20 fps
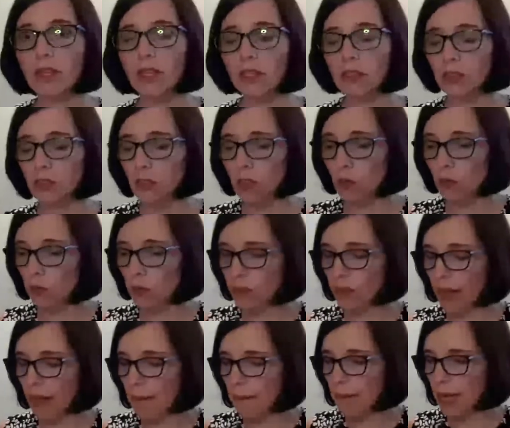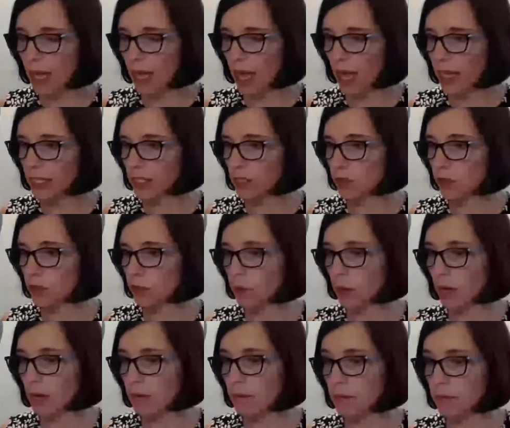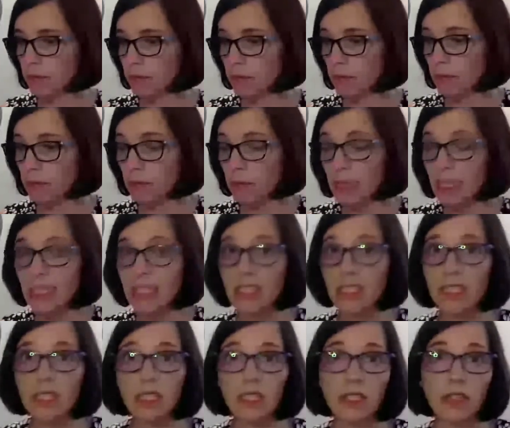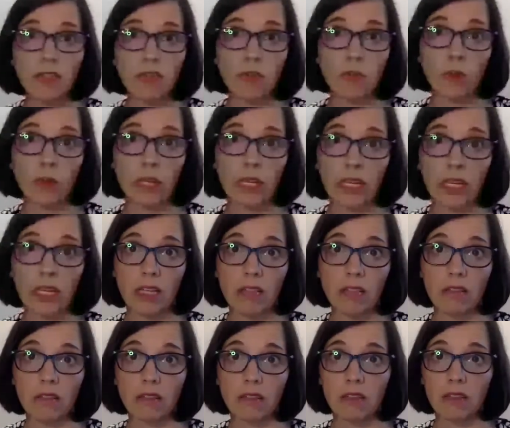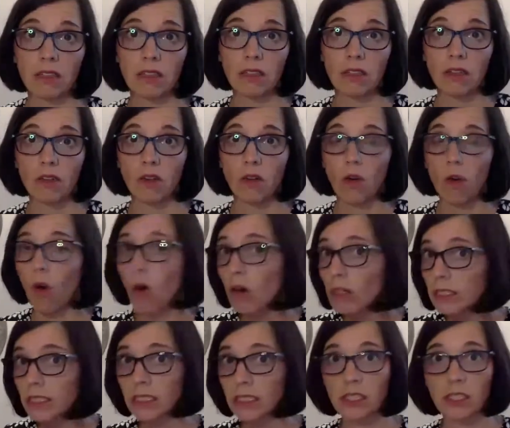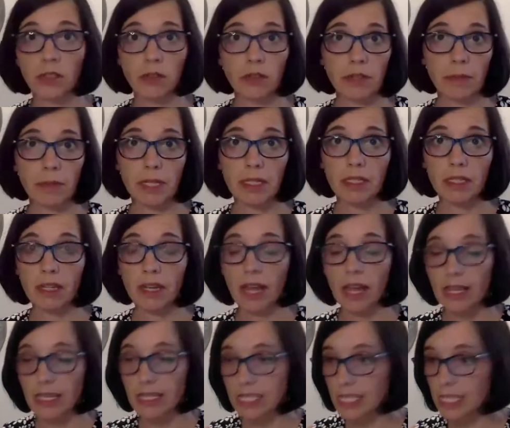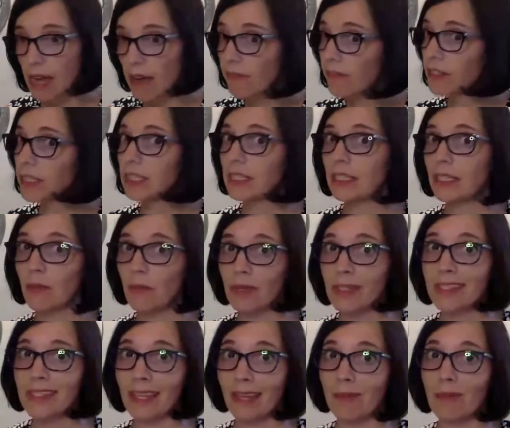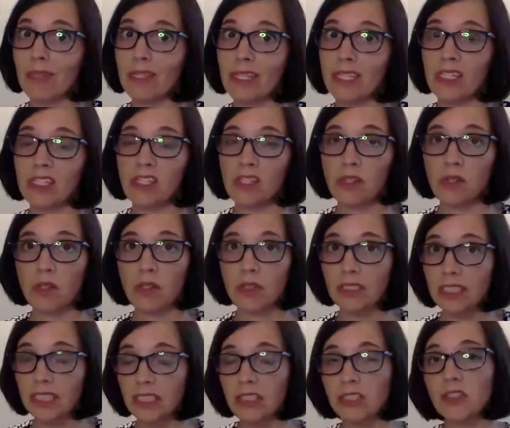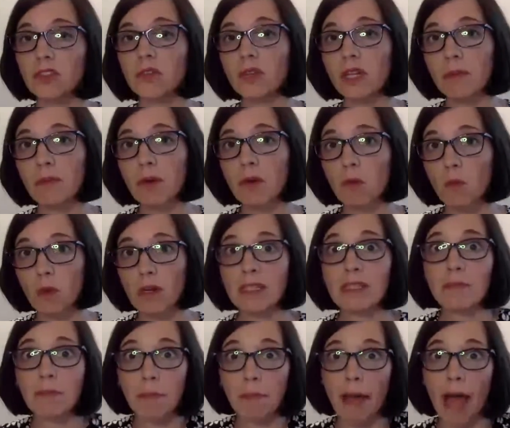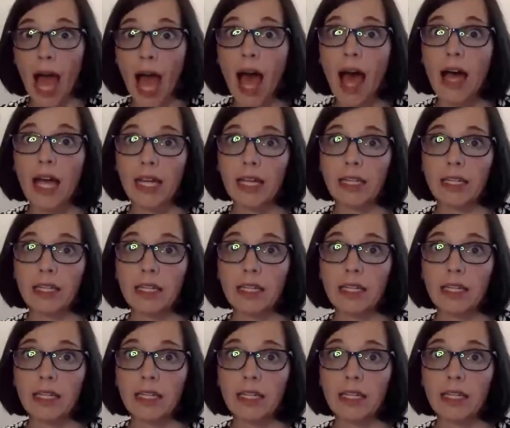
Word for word: So that meant I grew up basically avoiding all disagreement, and definitely once I was an adult, disagreement was bad